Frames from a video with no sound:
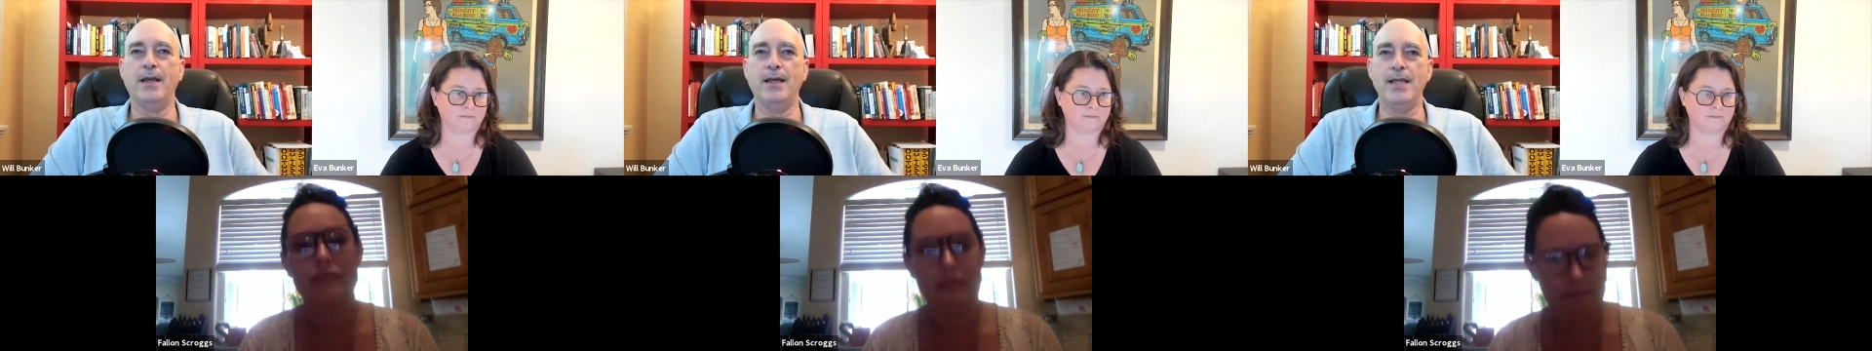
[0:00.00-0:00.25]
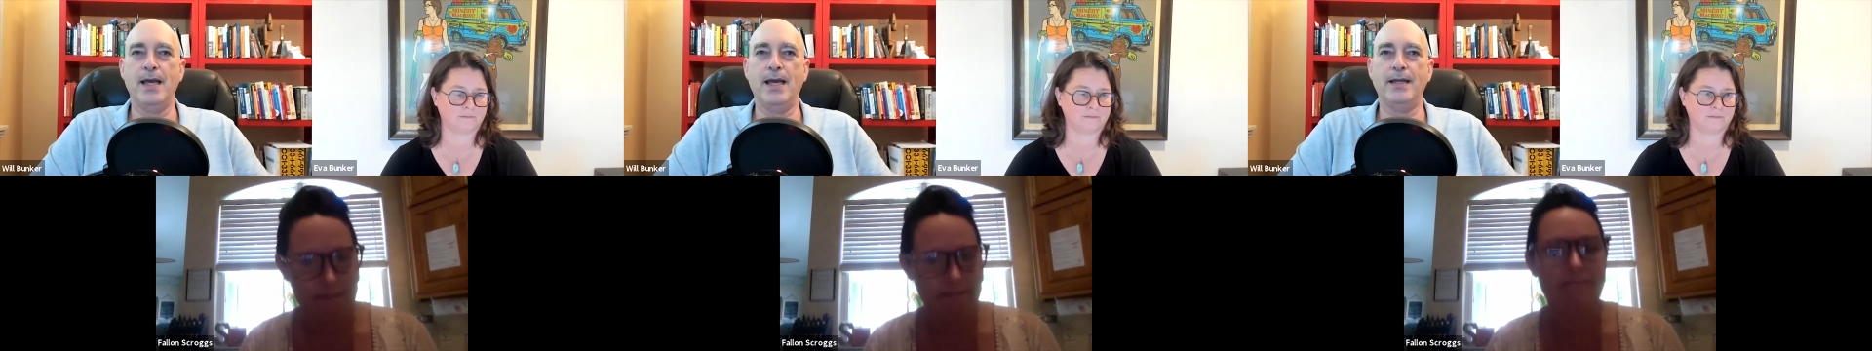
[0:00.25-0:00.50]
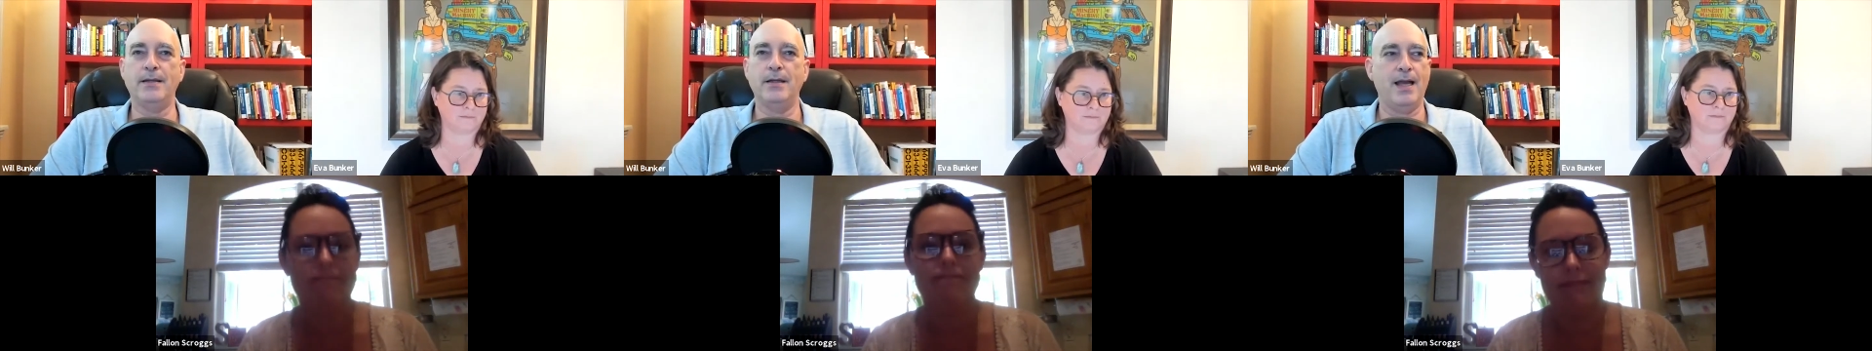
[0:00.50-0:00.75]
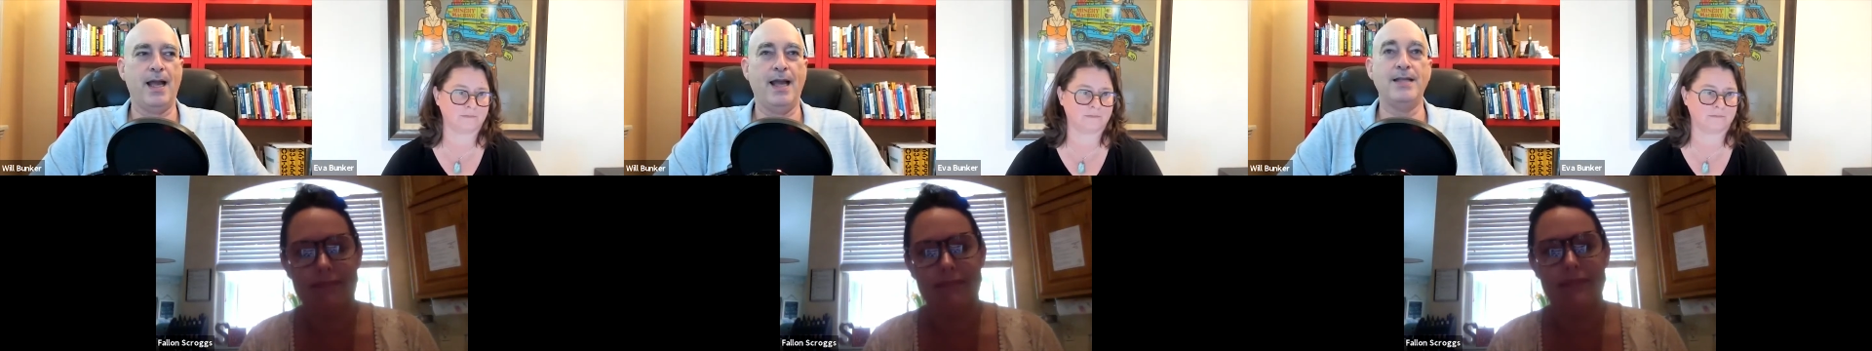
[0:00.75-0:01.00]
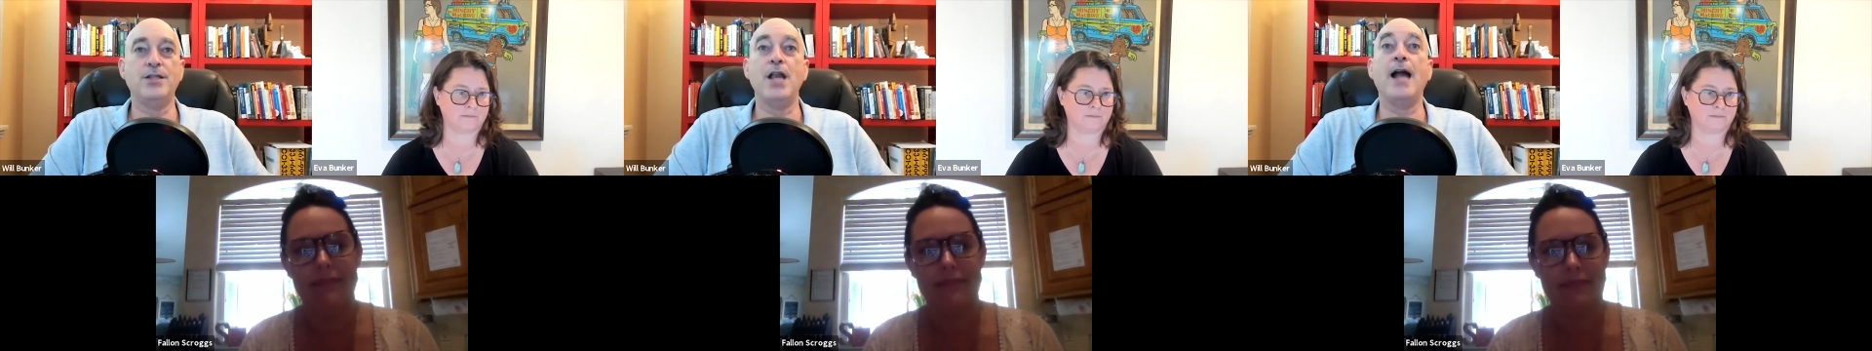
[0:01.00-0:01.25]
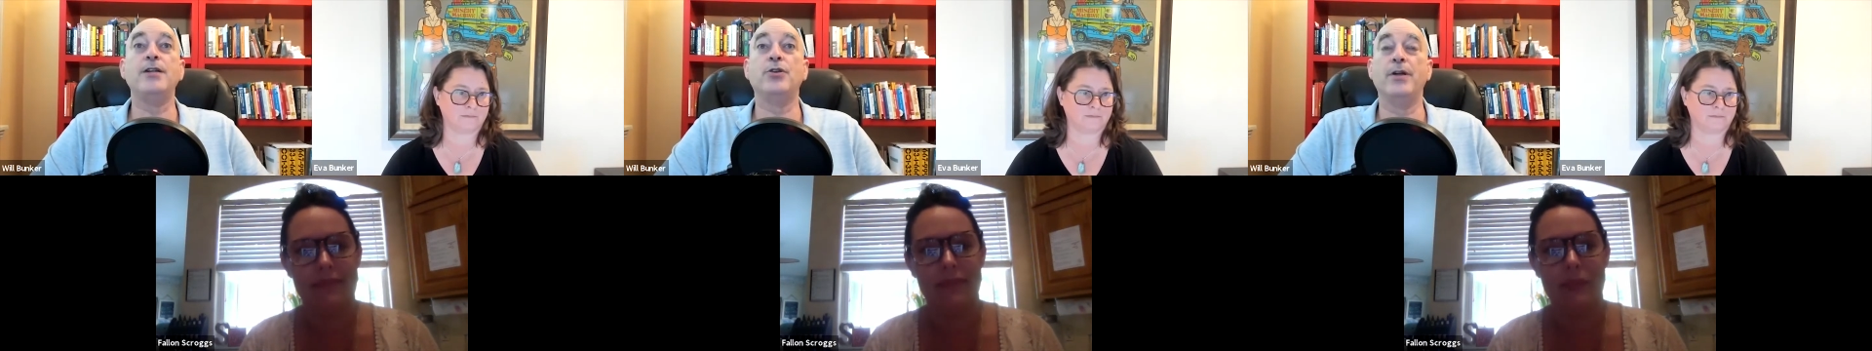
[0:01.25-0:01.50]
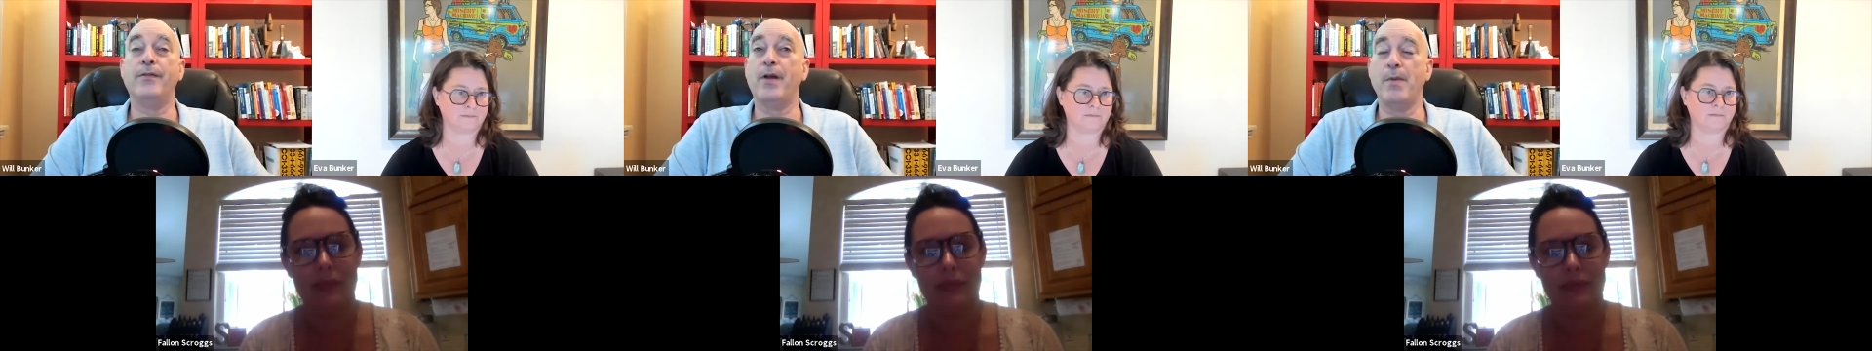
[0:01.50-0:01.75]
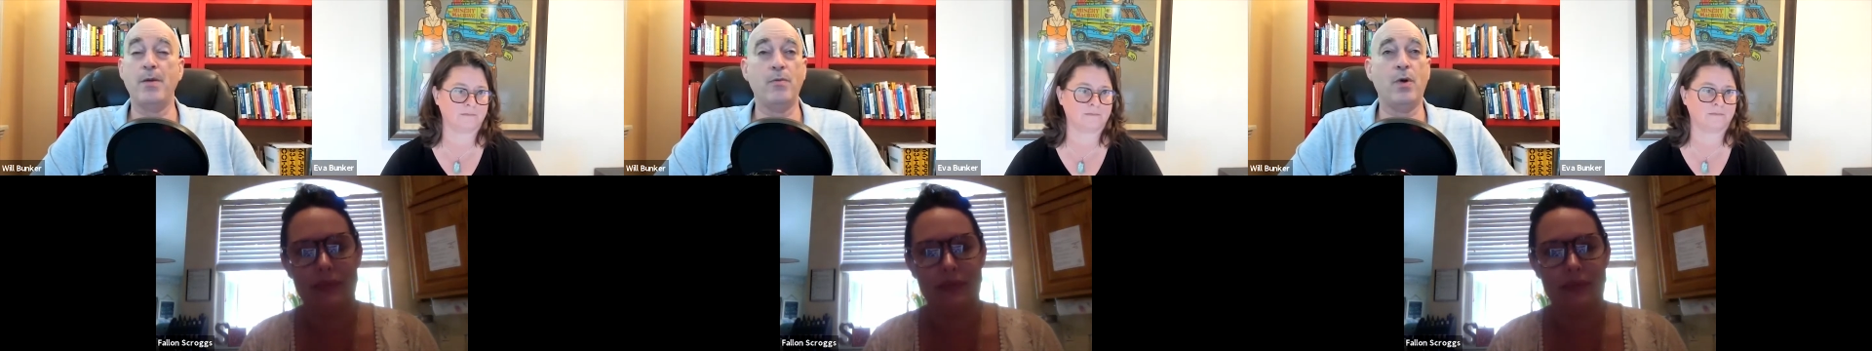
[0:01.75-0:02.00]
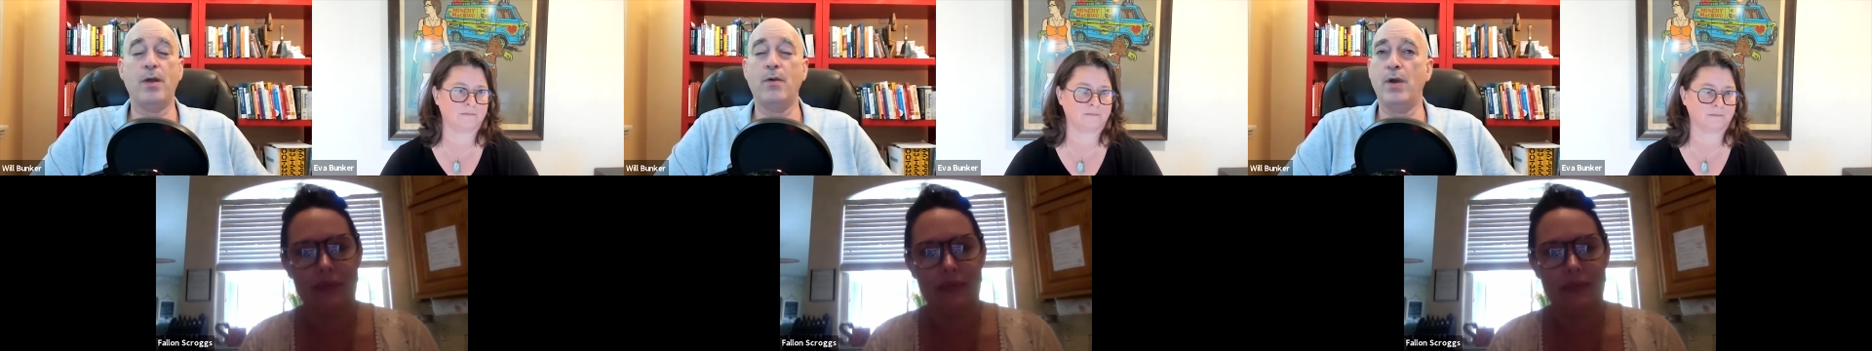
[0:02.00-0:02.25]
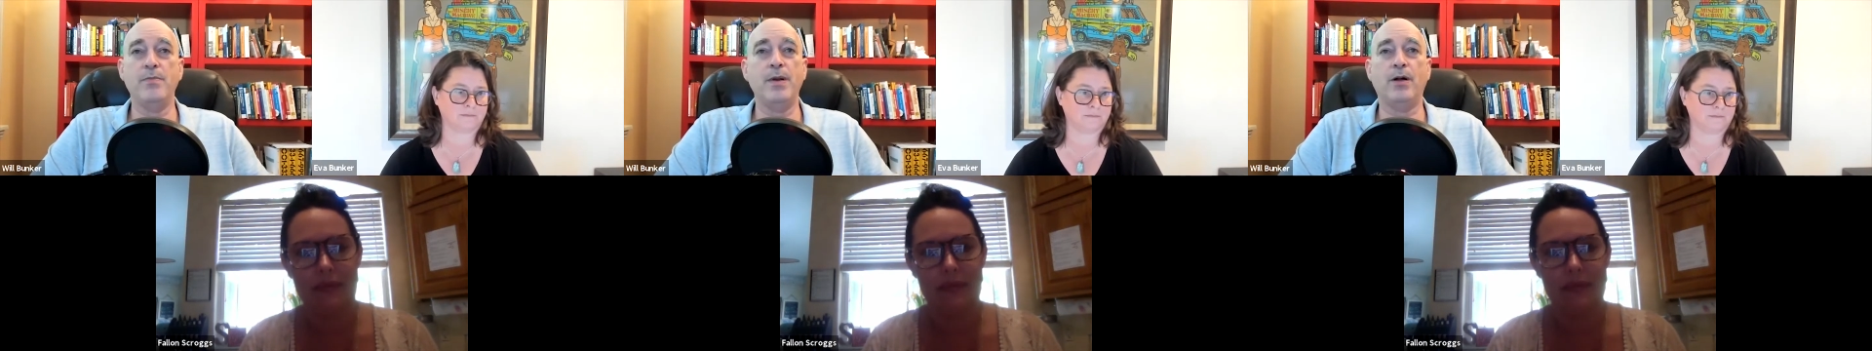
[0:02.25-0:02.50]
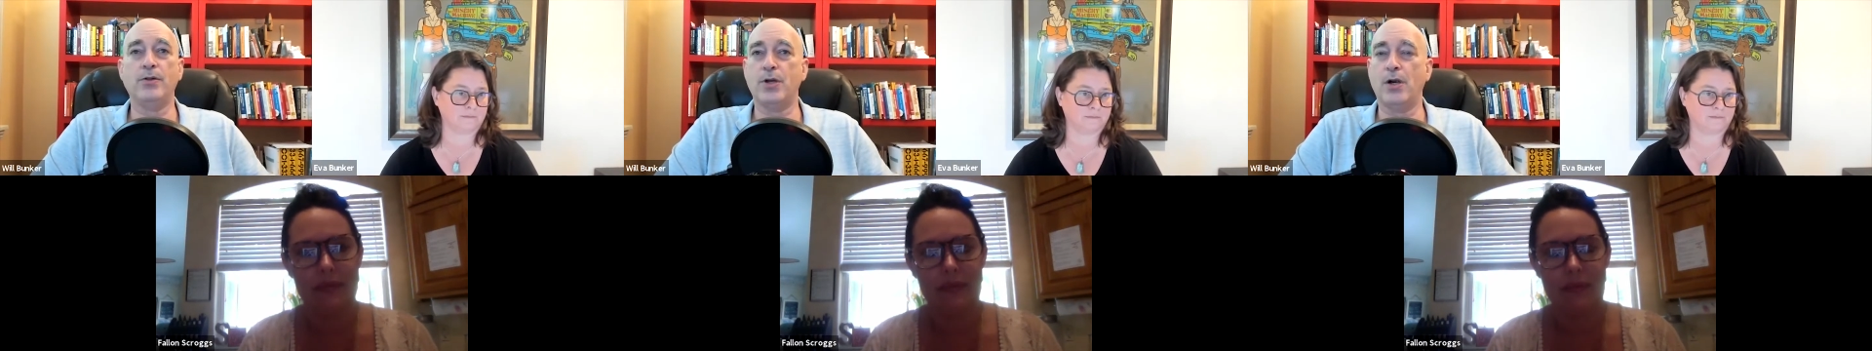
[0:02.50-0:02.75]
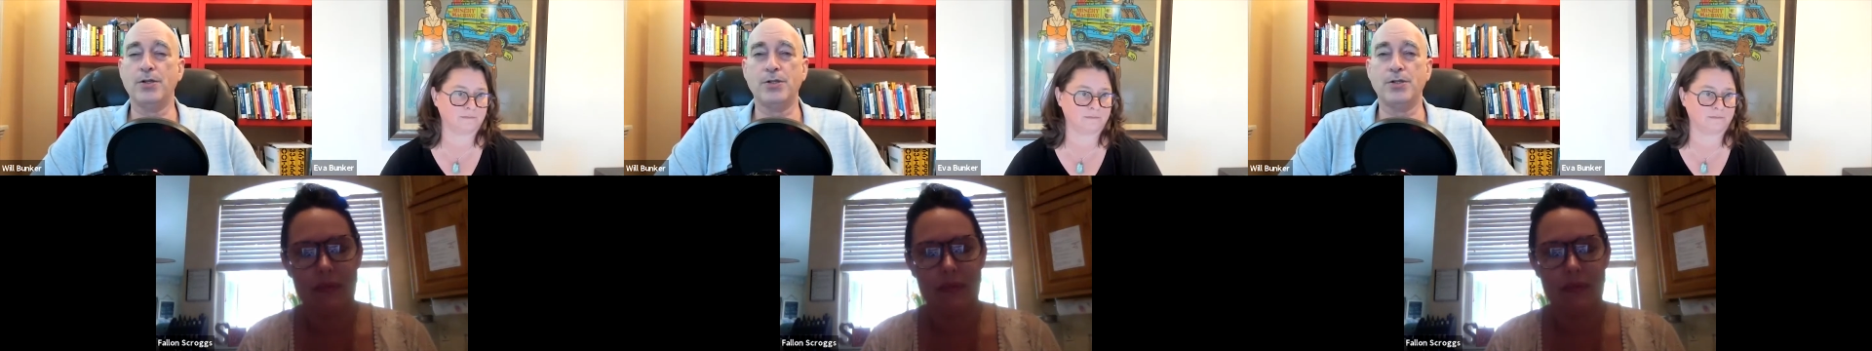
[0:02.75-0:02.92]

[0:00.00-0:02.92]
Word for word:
Speaker 1: in that it's not trivial. I mean, we, we built our